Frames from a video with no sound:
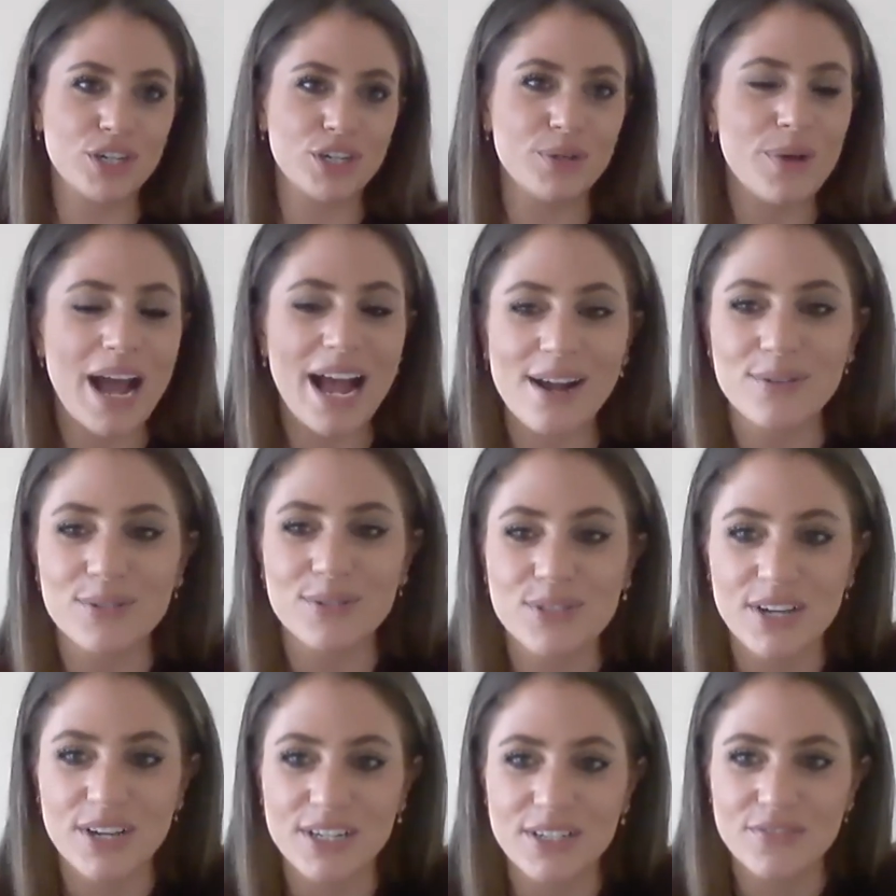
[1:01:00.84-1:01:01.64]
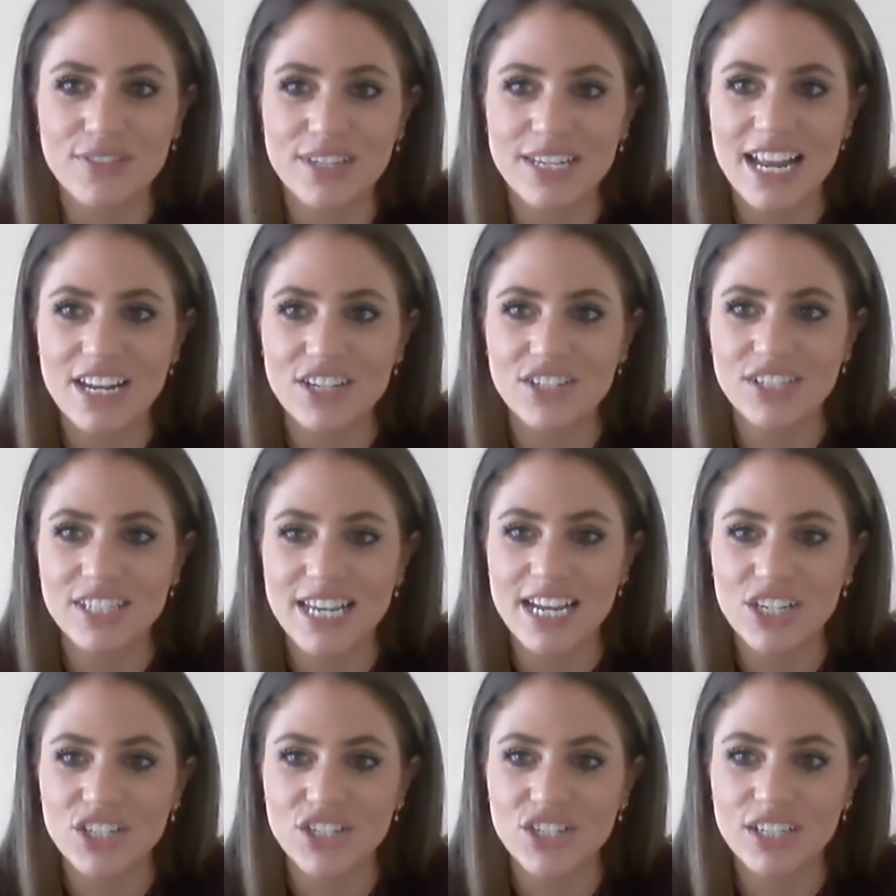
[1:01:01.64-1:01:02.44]
you outside of the
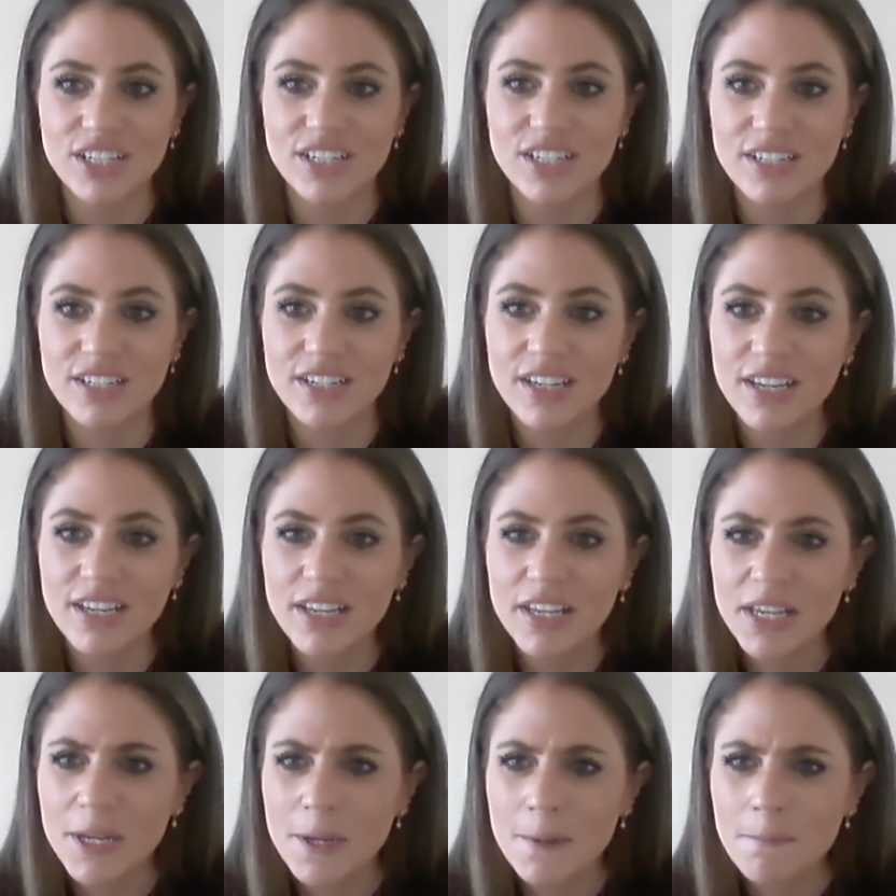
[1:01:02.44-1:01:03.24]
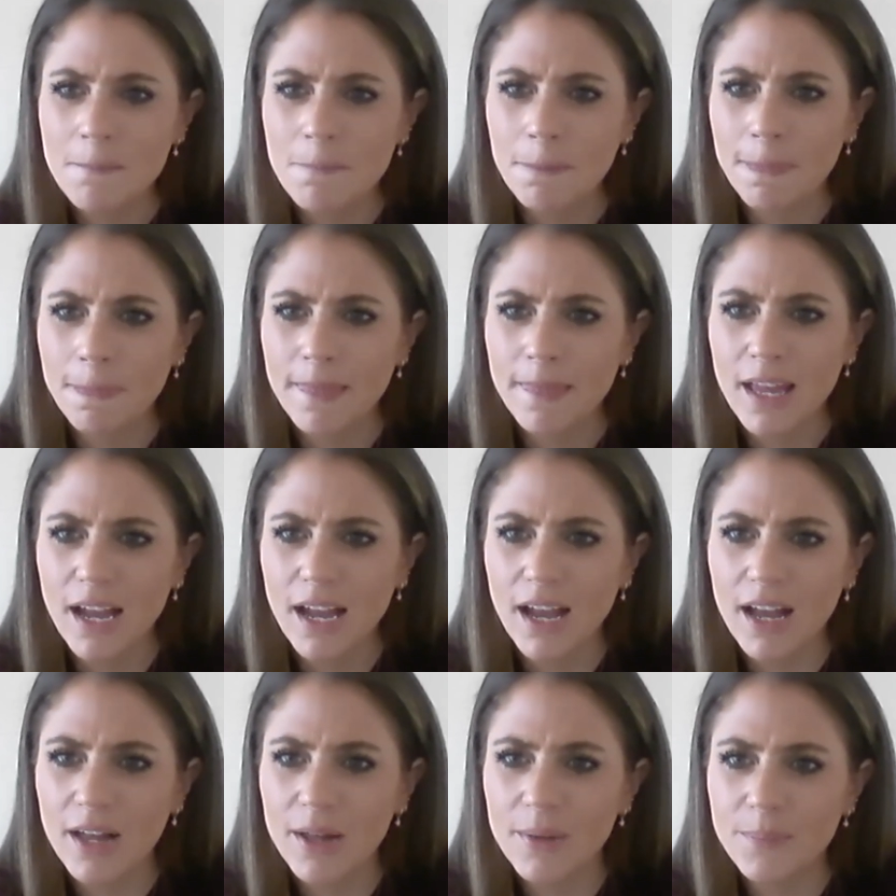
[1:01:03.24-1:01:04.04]
legislation.
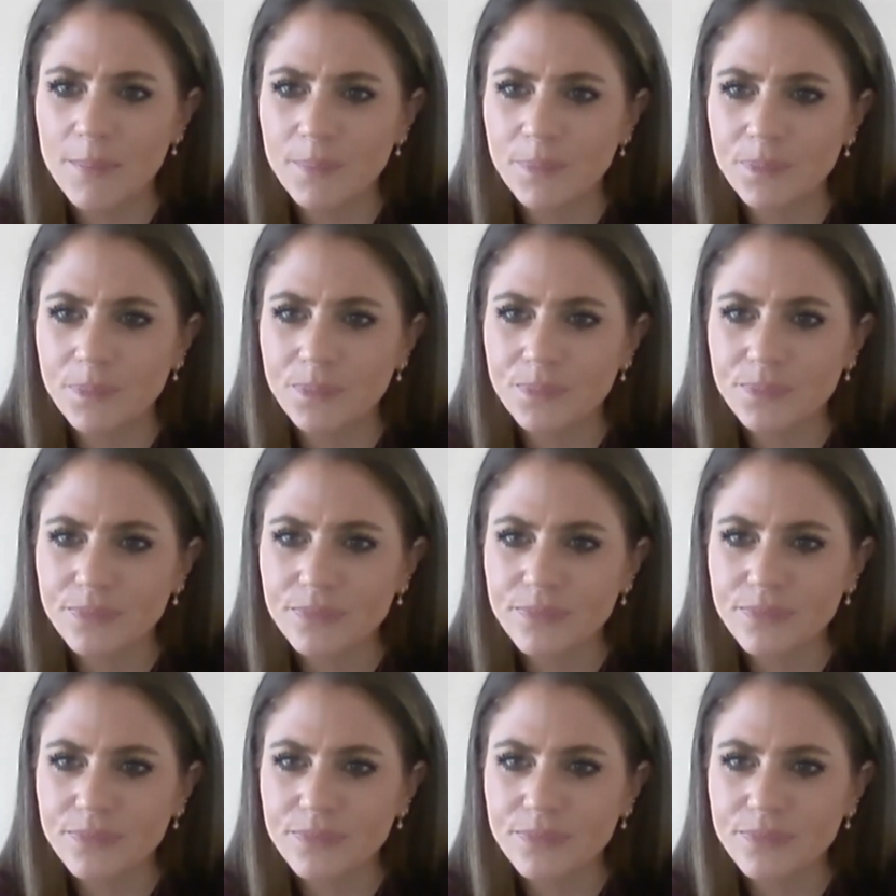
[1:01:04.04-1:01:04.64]
That's